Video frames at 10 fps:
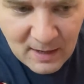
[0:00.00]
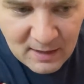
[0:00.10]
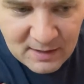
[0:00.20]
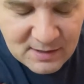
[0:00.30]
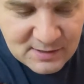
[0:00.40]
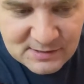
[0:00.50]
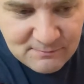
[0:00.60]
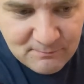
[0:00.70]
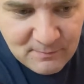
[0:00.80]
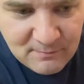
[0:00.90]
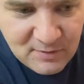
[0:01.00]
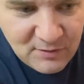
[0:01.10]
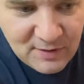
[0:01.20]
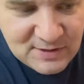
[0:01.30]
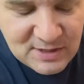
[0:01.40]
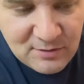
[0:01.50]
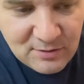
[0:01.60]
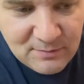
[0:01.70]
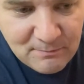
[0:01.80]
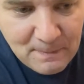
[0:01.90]
his crazy
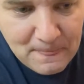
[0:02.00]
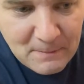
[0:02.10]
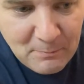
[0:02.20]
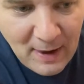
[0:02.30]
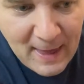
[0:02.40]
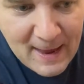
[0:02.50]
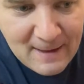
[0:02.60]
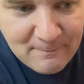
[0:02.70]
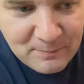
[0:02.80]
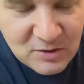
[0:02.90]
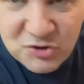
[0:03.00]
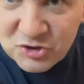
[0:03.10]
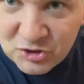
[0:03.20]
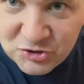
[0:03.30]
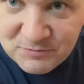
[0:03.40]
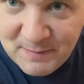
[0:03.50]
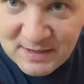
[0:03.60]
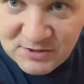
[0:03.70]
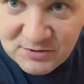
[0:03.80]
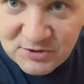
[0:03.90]
good playing George
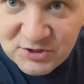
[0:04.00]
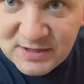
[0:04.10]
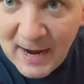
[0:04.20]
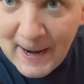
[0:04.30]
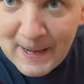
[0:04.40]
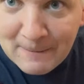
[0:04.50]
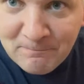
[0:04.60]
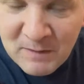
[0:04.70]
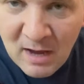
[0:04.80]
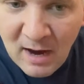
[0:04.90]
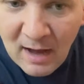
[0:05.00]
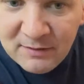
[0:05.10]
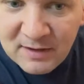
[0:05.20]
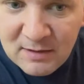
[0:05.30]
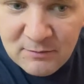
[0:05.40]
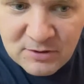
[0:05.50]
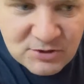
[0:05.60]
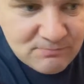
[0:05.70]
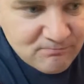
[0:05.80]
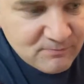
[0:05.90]
Benson style, and he
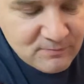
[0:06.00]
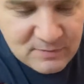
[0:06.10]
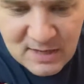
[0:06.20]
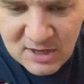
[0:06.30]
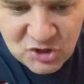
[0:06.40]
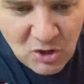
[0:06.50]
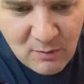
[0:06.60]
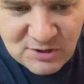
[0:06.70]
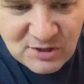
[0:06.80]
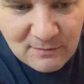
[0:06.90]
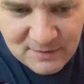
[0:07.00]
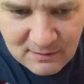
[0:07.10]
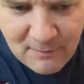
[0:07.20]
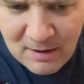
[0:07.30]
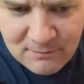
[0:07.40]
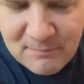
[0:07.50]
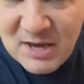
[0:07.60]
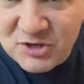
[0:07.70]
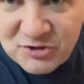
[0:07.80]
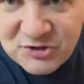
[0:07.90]
was showing something about
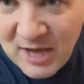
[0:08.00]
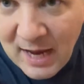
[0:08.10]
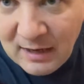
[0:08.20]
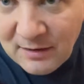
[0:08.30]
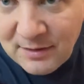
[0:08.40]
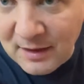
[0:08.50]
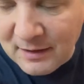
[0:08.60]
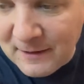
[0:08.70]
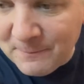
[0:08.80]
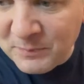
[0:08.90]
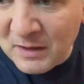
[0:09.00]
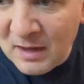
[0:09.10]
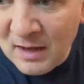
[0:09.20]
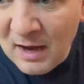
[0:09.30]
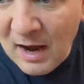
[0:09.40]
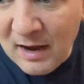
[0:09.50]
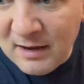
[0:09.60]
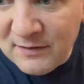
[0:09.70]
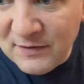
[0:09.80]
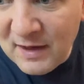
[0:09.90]
major scale, I think. And
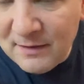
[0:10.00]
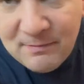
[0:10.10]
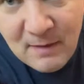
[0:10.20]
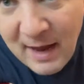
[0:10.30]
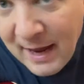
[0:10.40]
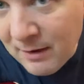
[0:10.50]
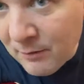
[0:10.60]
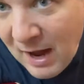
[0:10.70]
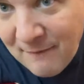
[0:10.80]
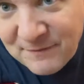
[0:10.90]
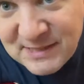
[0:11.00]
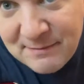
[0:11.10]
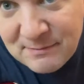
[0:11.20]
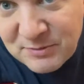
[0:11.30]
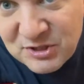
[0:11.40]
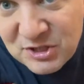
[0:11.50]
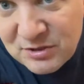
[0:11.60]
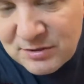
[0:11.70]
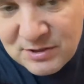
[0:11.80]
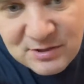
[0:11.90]
he said, hey, we have 7
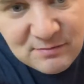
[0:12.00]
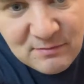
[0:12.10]
positions,